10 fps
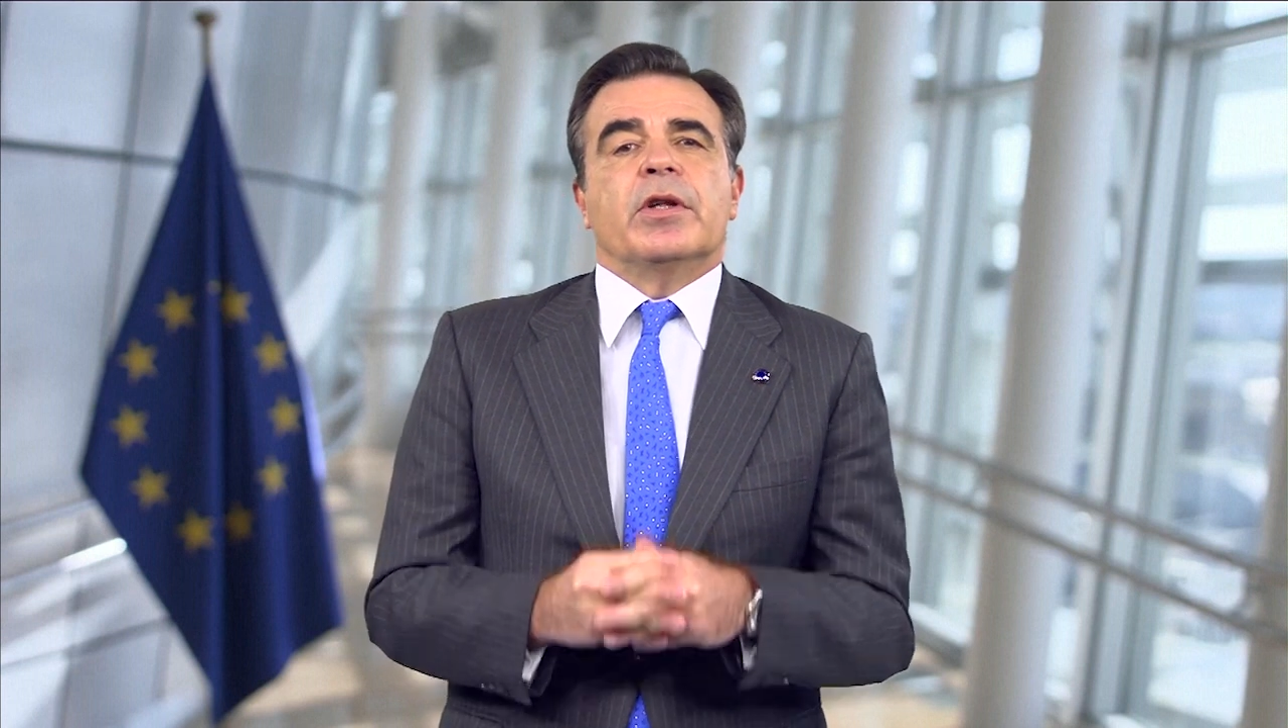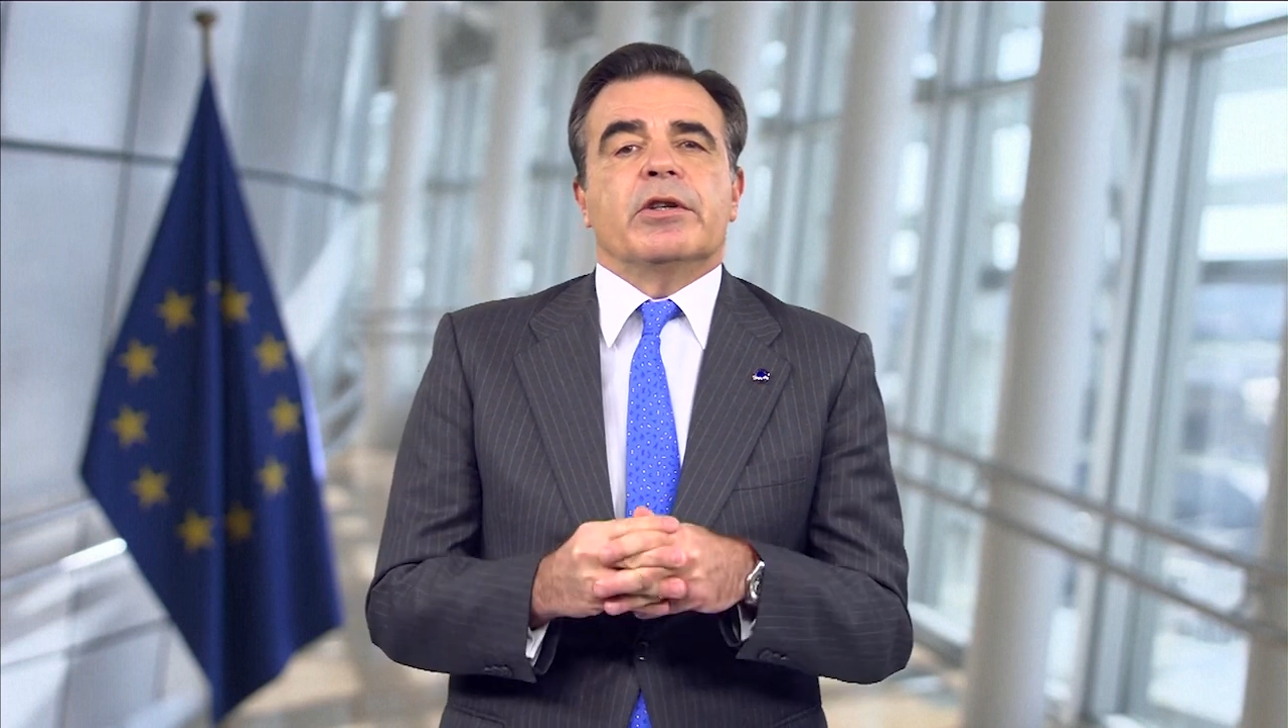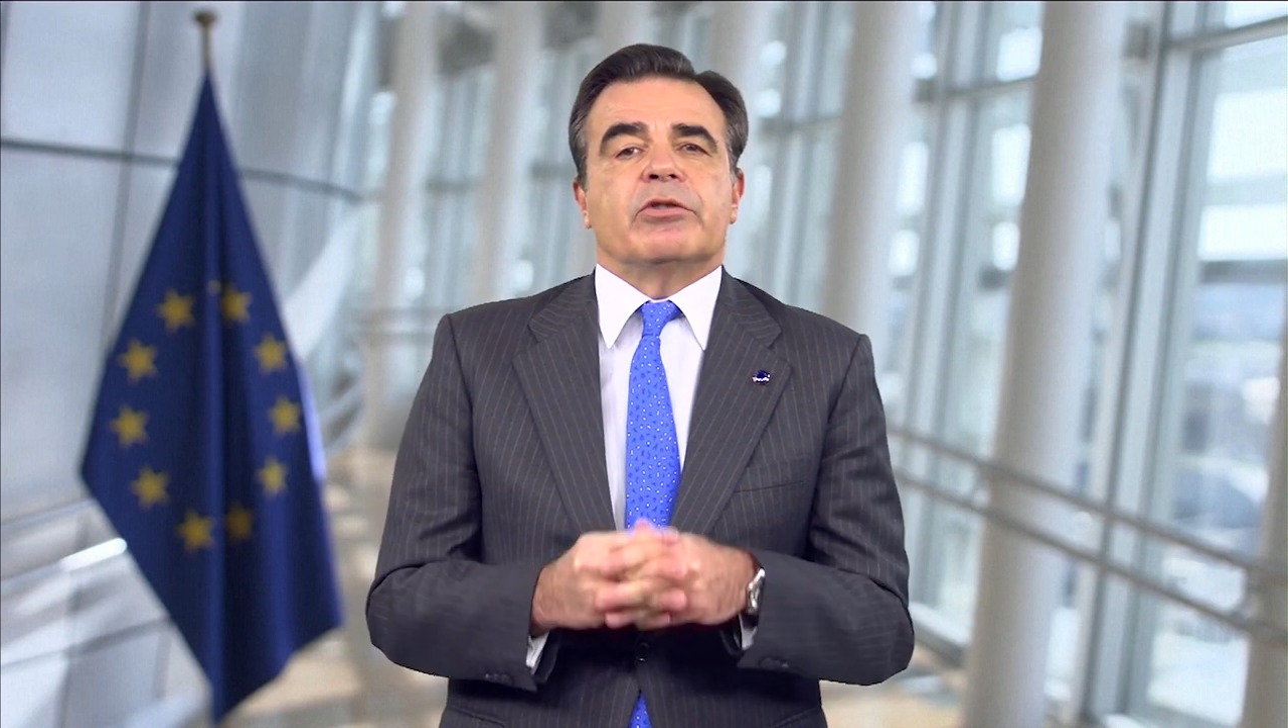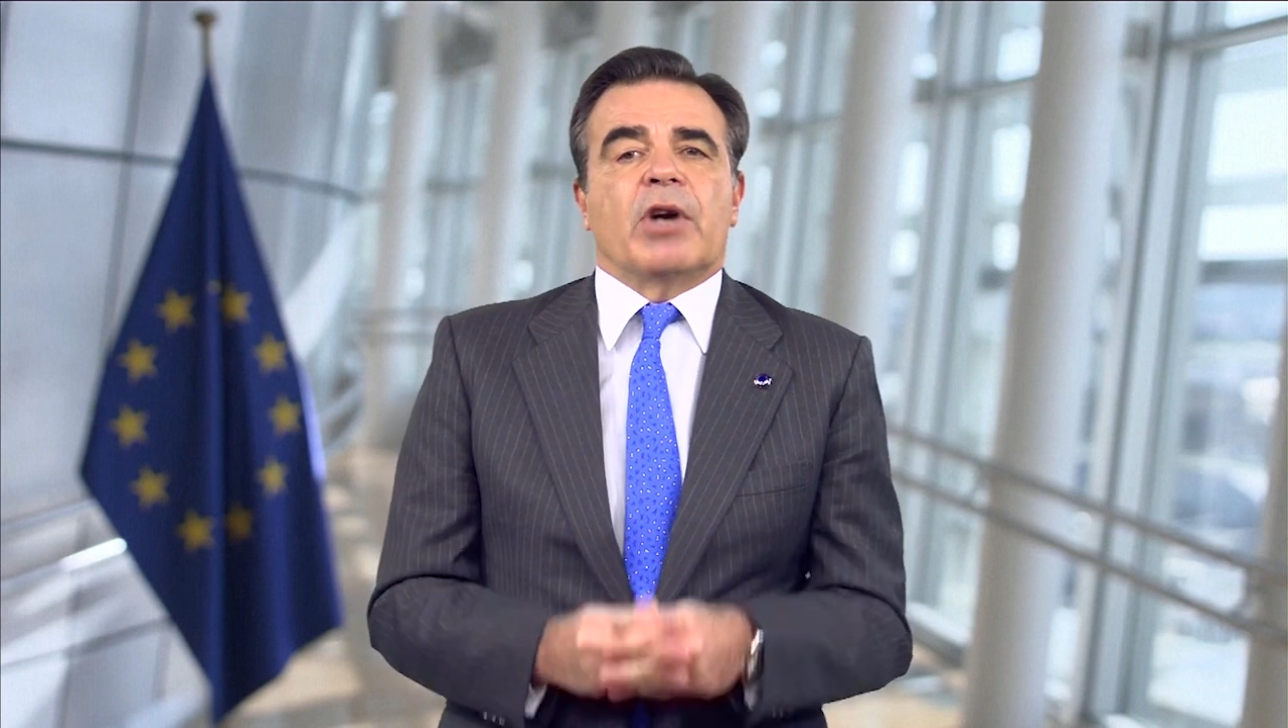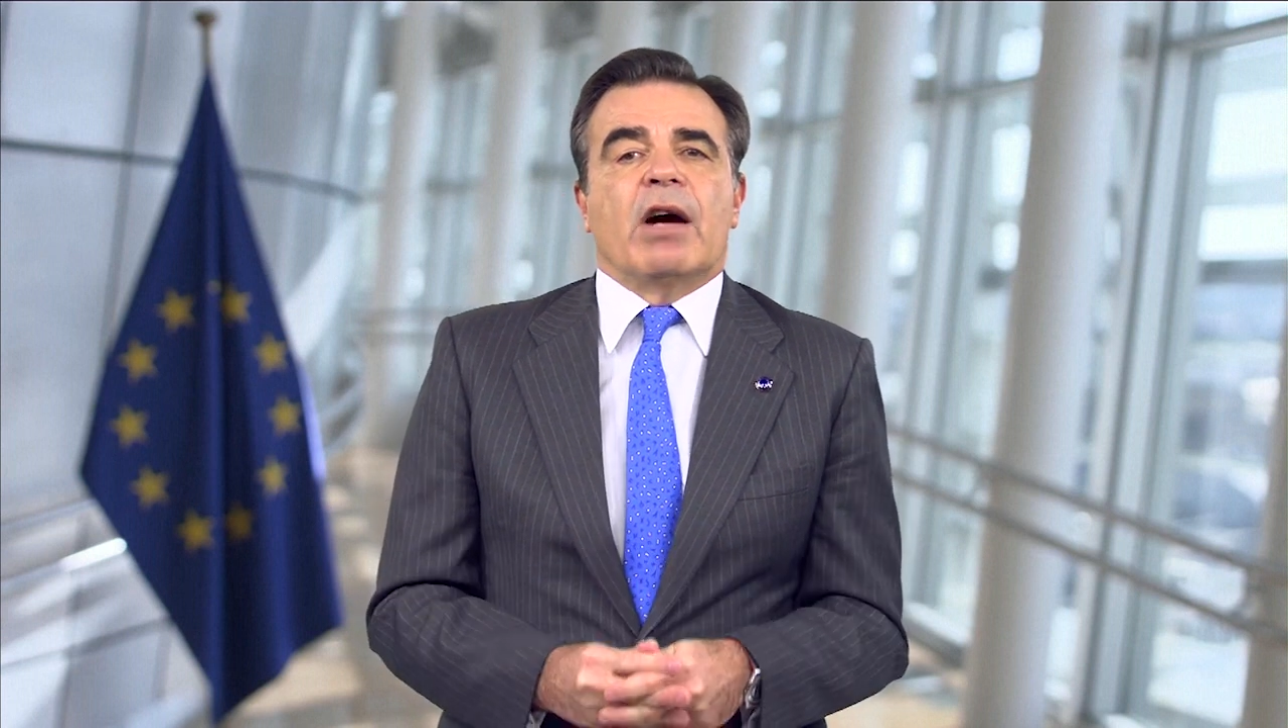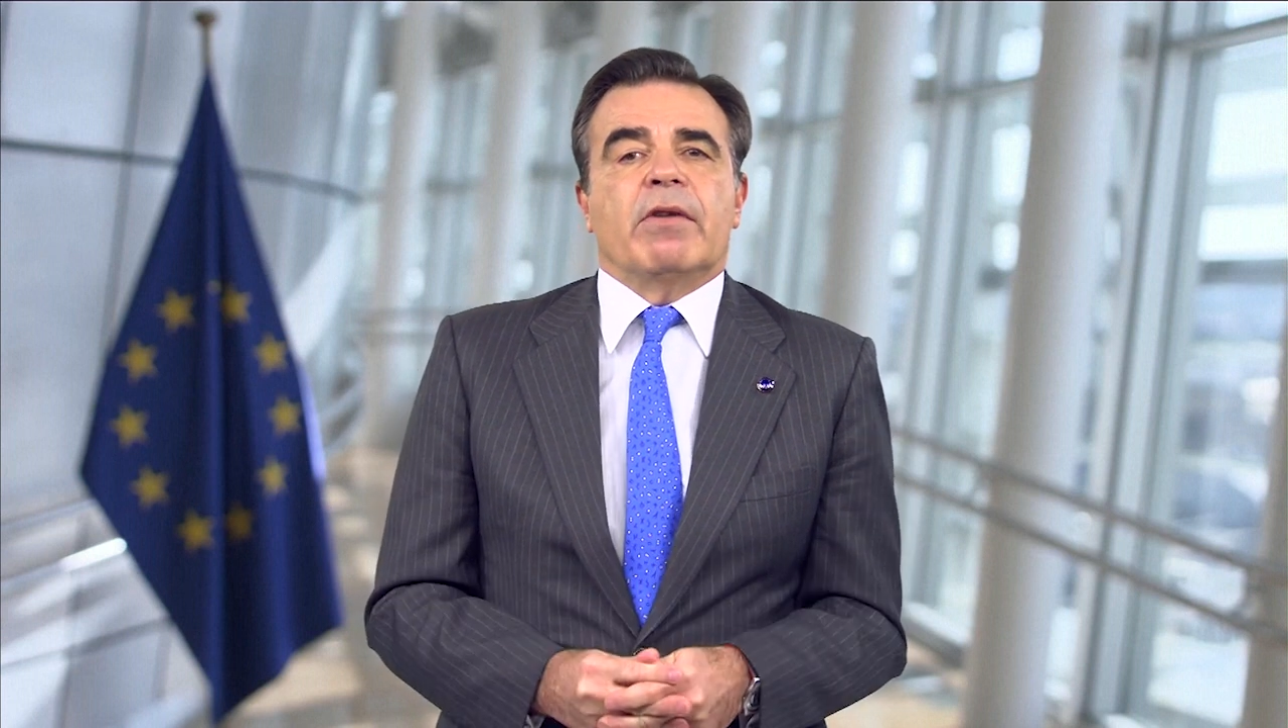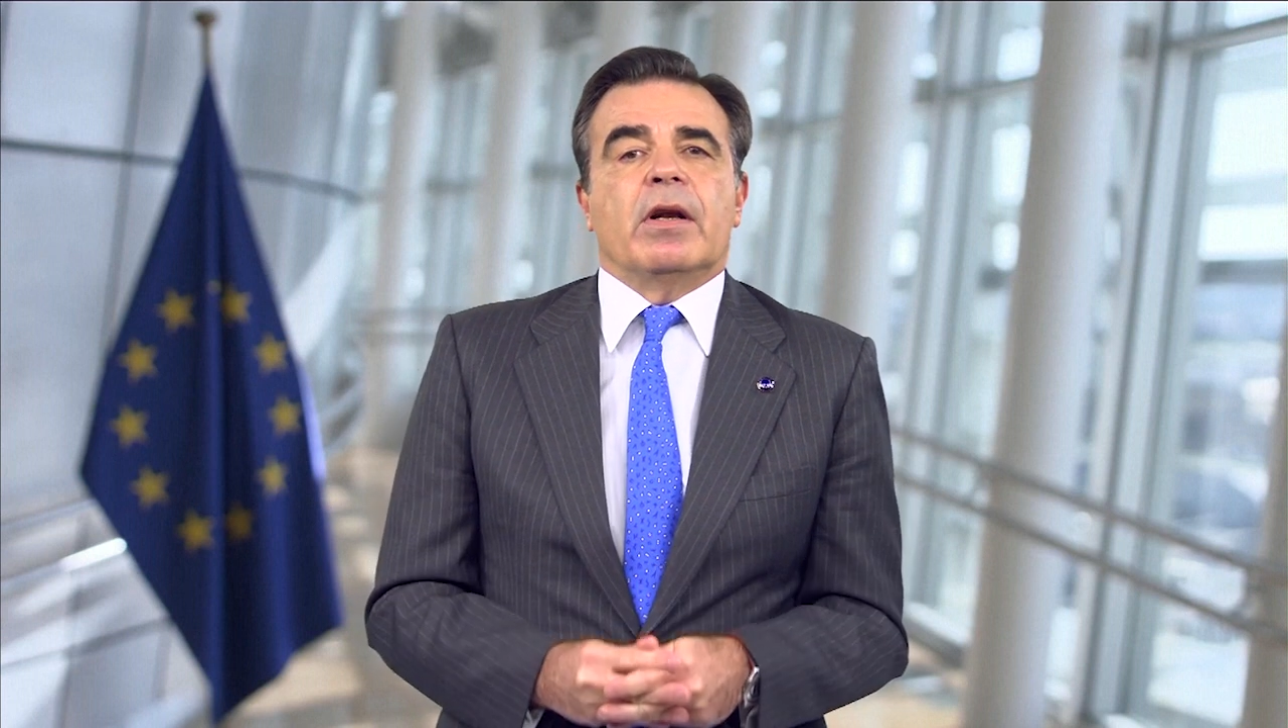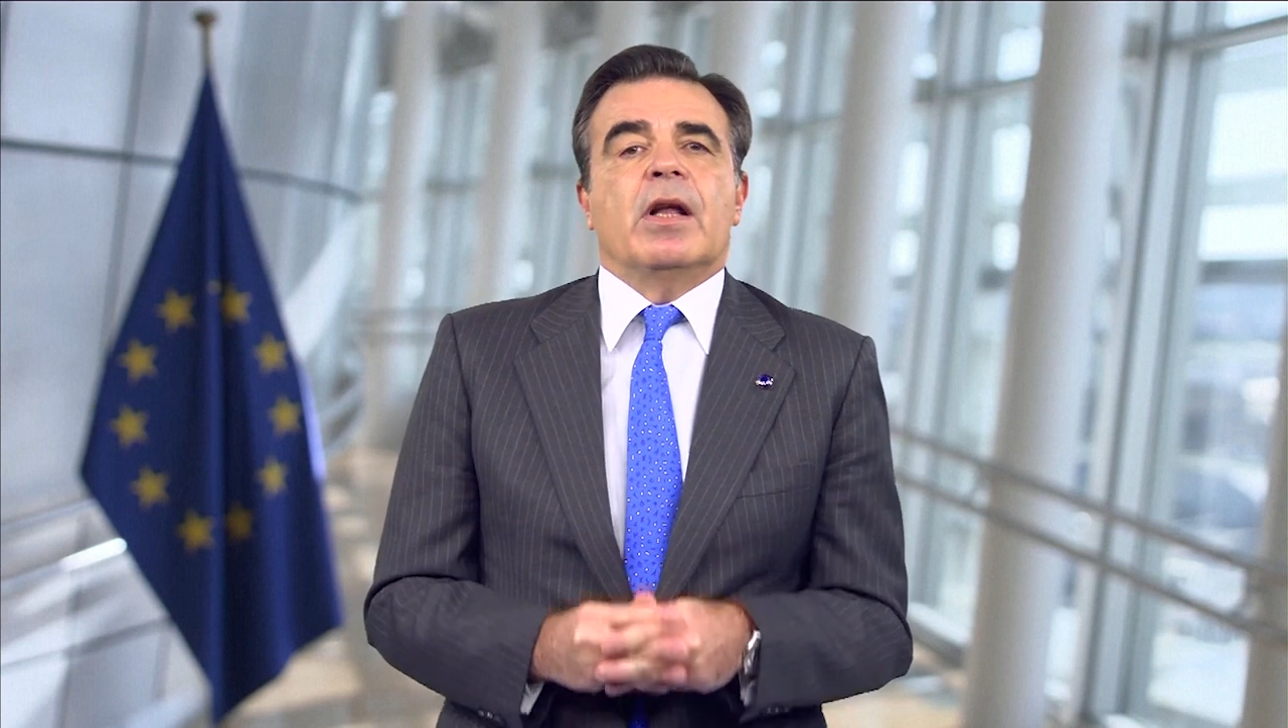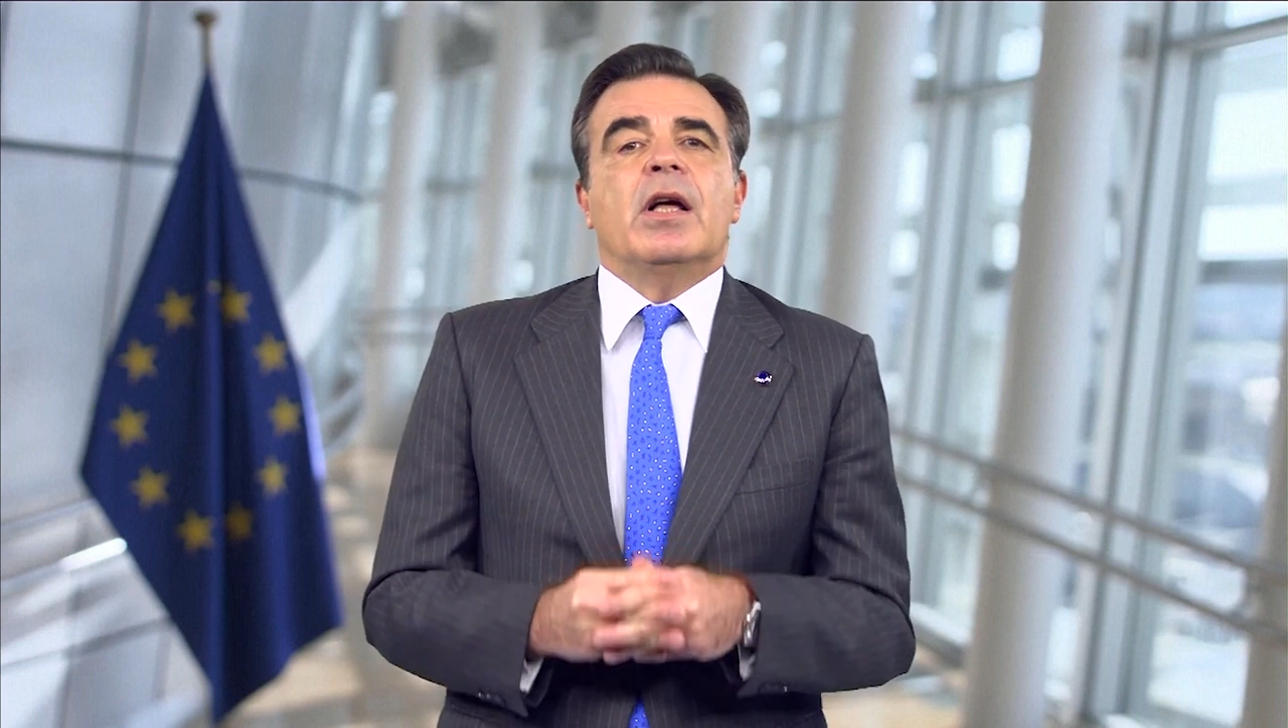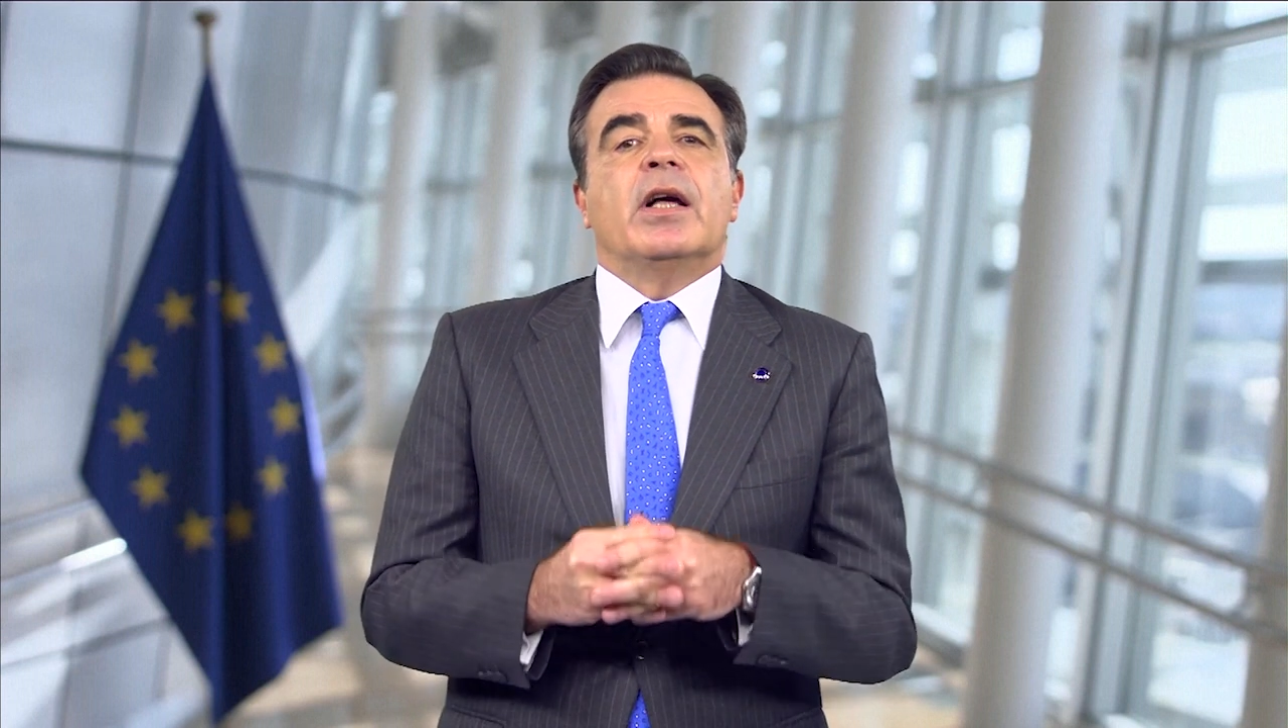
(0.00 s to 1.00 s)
the travel